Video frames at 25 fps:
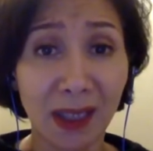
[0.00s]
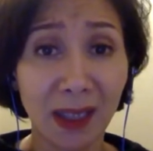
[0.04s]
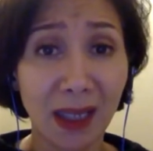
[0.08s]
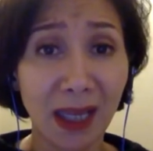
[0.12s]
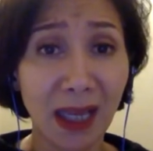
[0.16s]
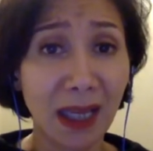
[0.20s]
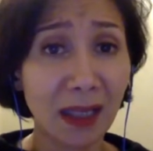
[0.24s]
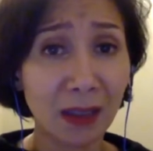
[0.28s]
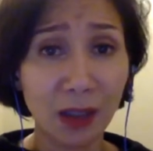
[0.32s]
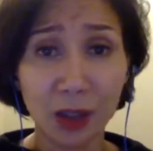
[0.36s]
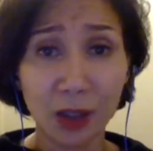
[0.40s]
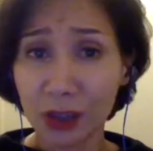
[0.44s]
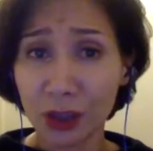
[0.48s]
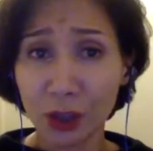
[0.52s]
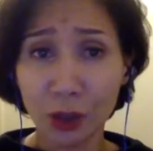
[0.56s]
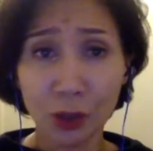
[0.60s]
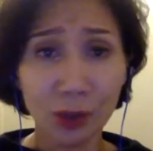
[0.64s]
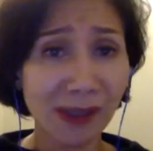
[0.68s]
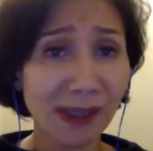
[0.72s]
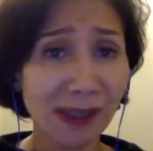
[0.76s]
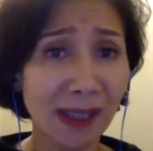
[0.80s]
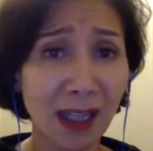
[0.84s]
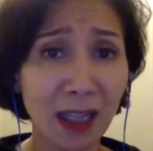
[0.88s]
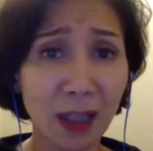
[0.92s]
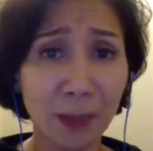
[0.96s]
And look at
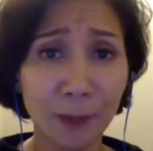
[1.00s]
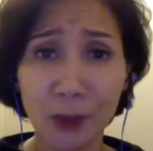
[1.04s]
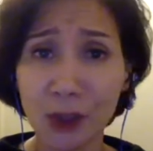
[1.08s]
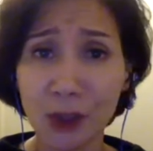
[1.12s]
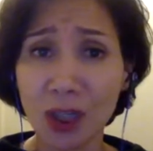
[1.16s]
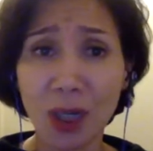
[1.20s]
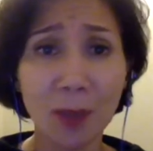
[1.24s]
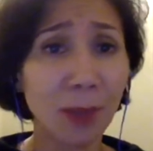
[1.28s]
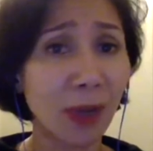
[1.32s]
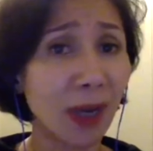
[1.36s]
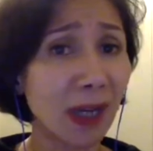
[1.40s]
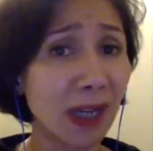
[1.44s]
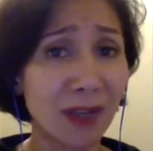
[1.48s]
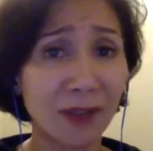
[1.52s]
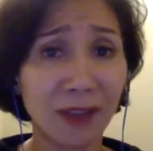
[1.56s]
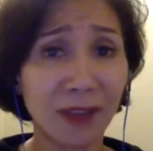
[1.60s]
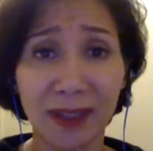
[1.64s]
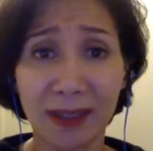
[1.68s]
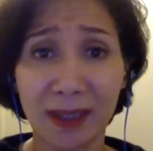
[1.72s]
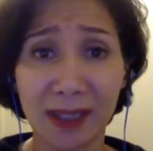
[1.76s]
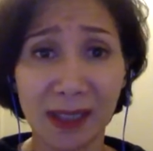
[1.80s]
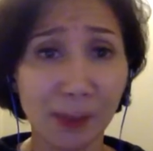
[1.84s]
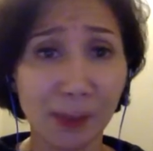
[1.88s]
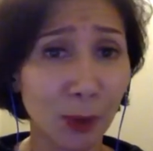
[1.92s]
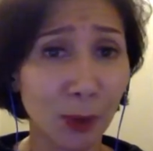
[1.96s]
yourself. You don't buy everything
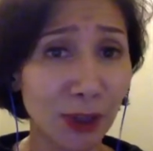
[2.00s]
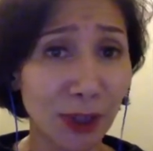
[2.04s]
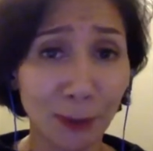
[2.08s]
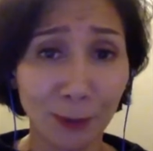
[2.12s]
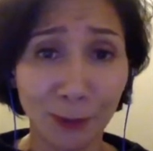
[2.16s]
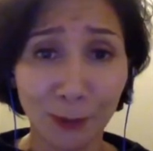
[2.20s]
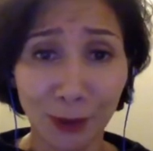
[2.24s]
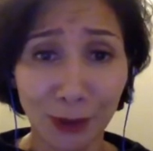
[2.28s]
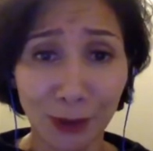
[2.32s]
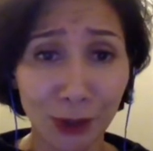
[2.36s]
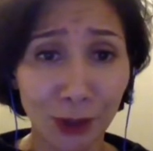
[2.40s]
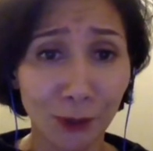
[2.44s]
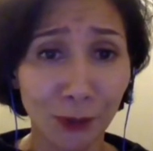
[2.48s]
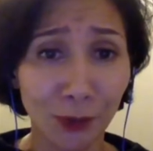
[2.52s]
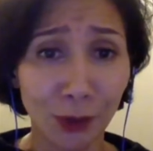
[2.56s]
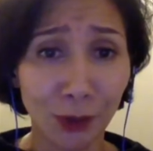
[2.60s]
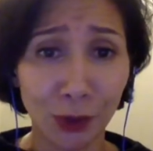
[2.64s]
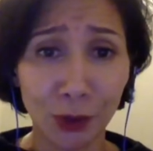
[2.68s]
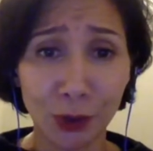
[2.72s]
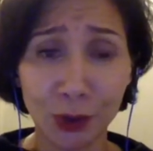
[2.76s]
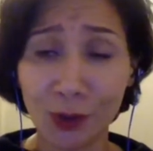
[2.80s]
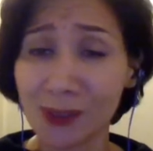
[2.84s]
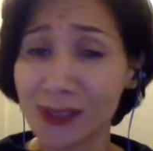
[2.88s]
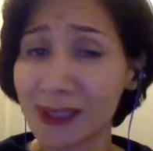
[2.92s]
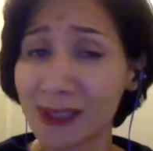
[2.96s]
that's put in front of you.
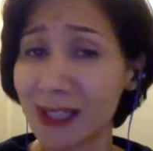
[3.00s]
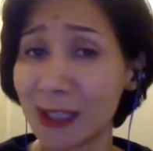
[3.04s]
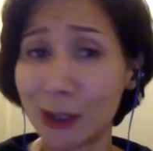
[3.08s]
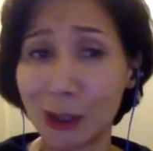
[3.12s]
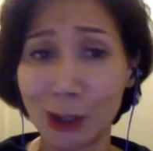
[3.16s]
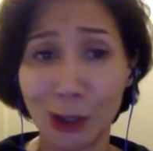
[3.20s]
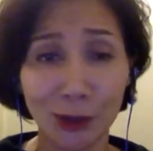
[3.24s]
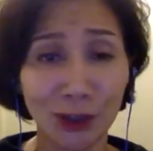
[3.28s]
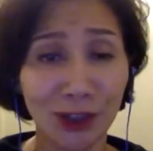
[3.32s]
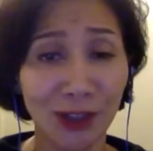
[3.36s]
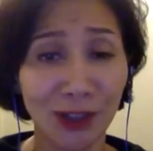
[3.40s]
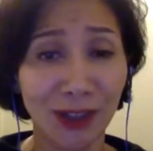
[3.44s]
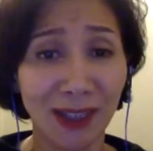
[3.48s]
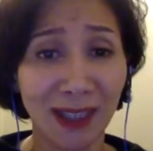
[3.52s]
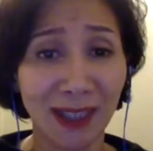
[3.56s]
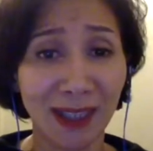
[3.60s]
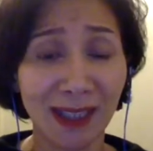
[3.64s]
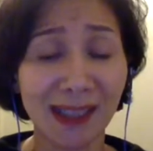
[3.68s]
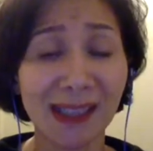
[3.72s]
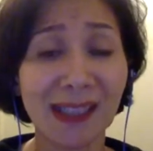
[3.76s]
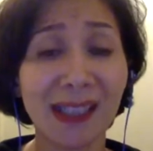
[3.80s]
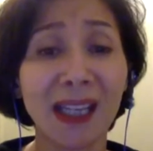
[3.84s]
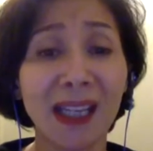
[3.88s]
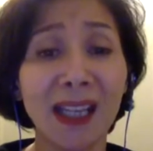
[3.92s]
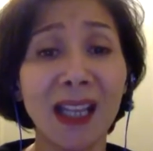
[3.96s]
You say no to
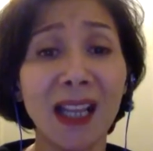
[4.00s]
things.